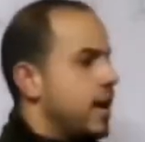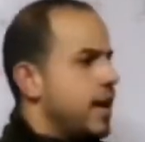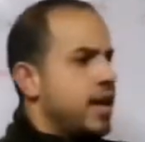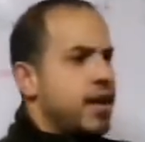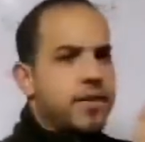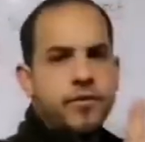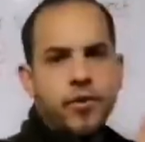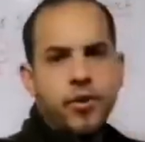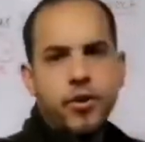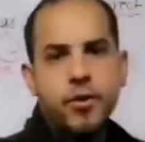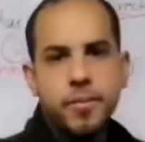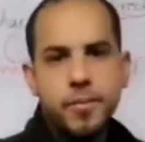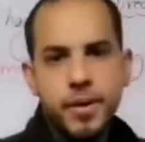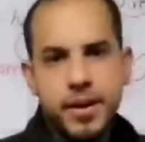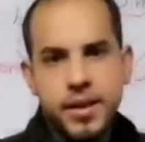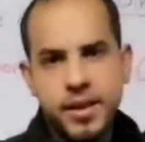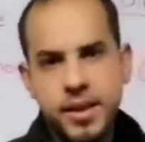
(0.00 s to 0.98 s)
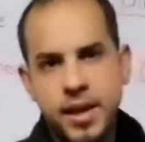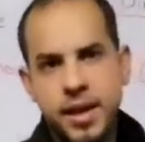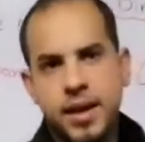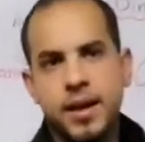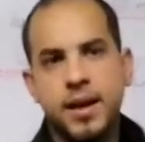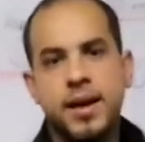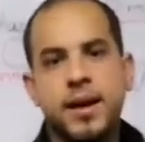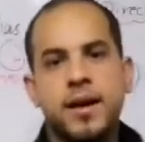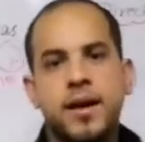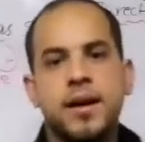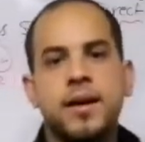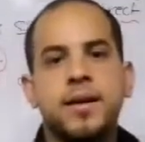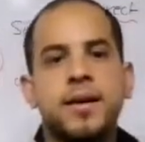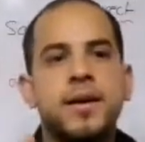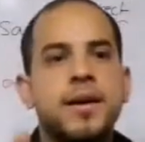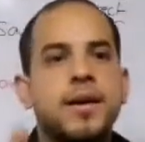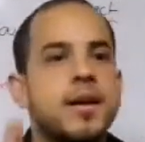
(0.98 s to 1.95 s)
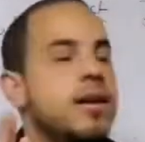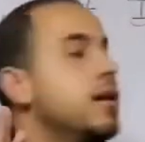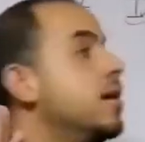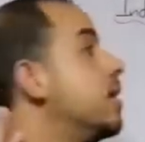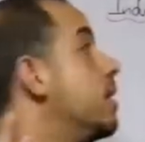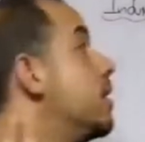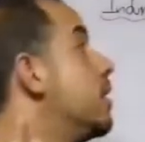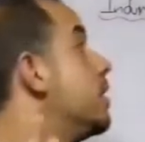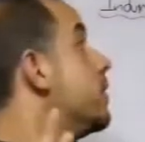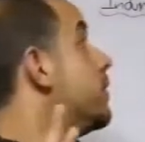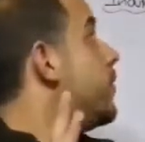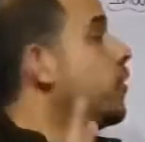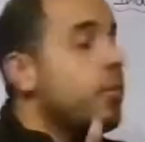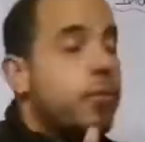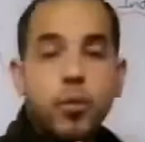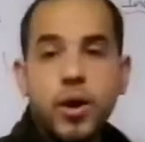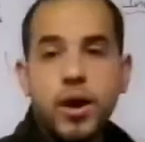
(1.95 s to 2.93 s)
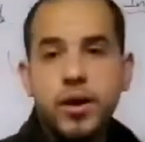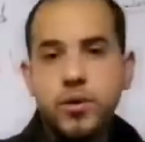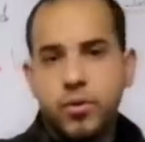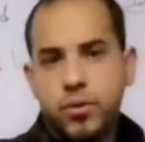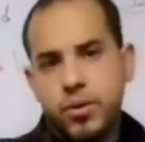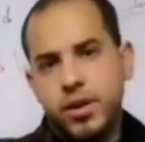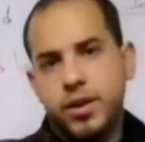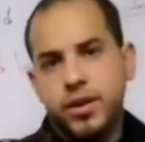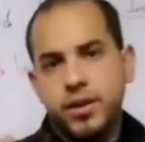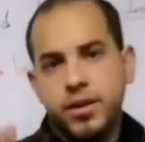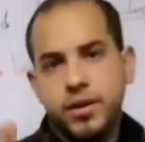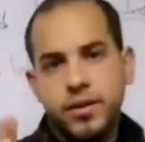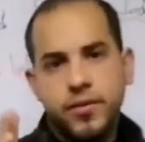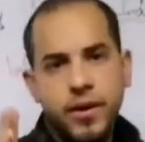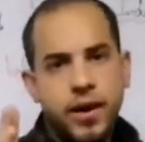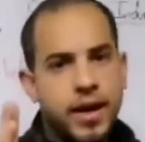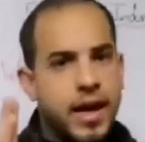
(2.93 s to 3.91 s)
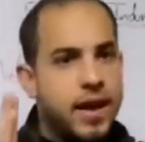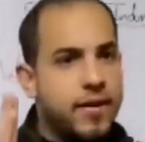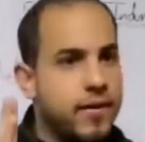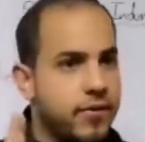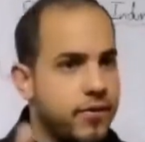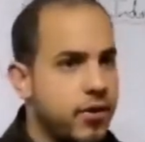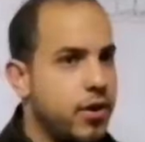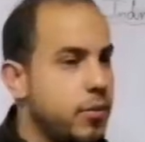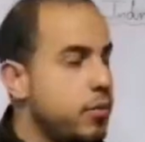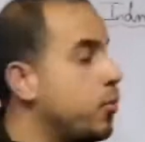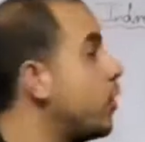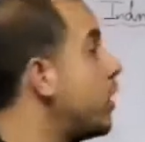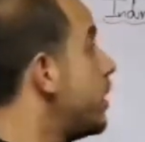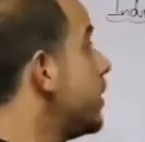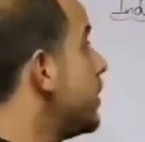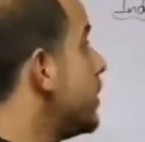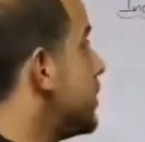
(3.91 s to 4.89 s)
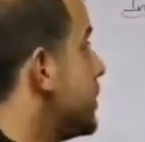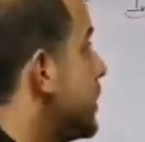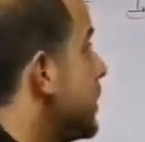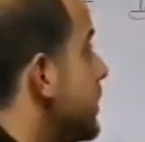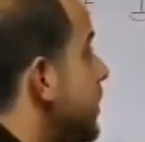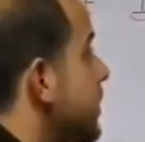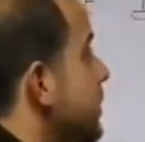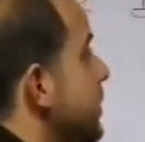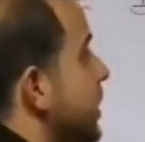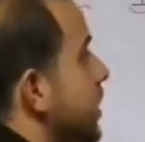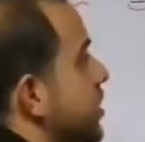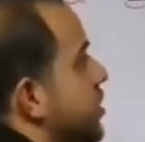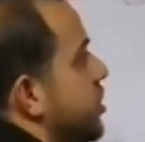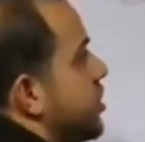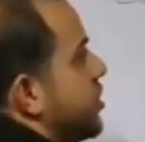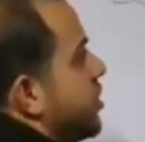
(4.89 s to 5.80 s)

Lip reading: a verb in the verb 1, or if I have a verb 1 in the sentence, it